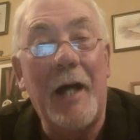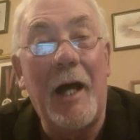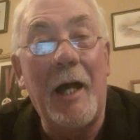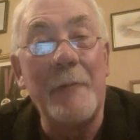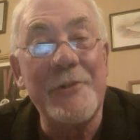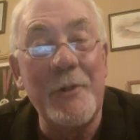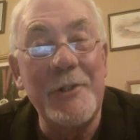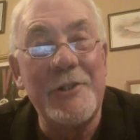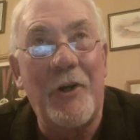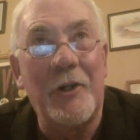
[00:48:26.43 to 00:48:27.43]
I was
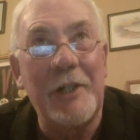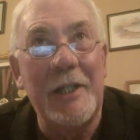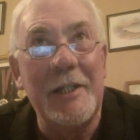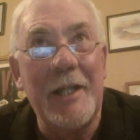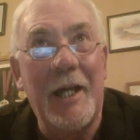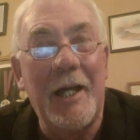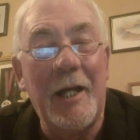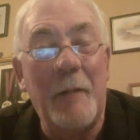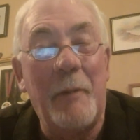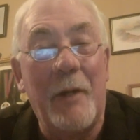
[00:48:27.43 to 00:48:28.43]
only talking
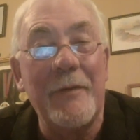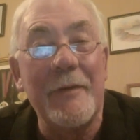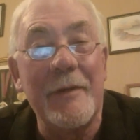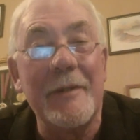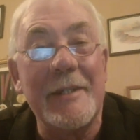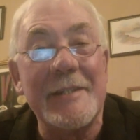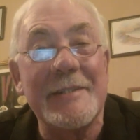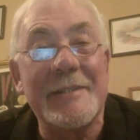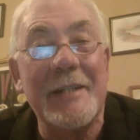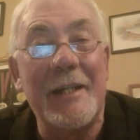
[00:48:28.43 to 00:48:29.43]
about
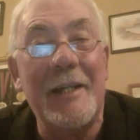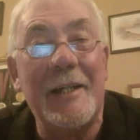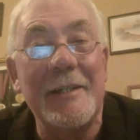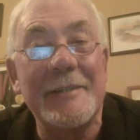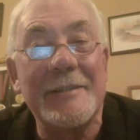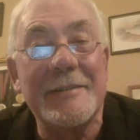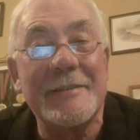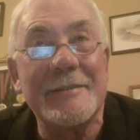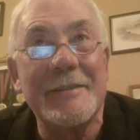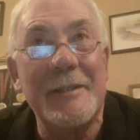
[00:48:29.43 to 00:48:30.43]
this
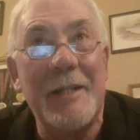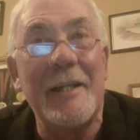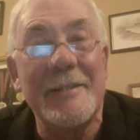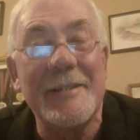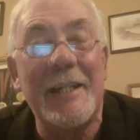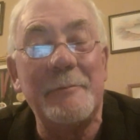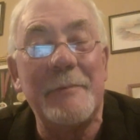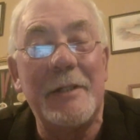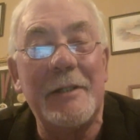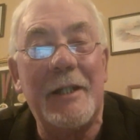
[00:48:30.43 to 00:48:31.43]
same